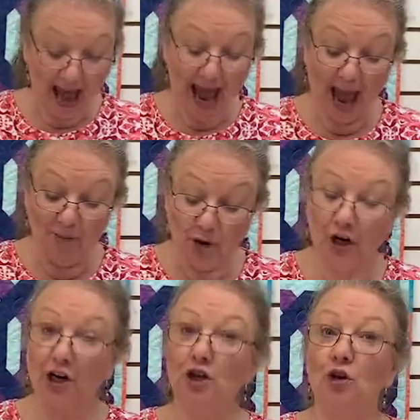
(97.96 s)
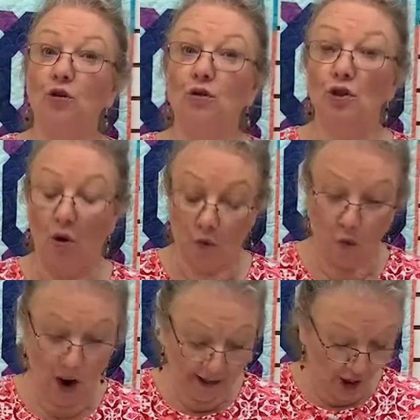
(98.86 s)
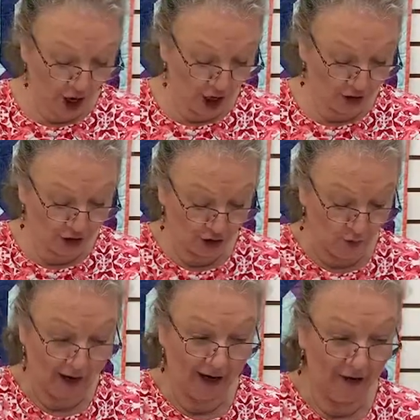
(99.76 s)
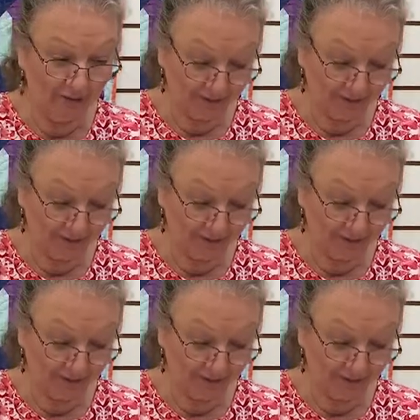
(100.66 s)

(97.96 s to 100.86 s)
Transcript: And we're going to use one large square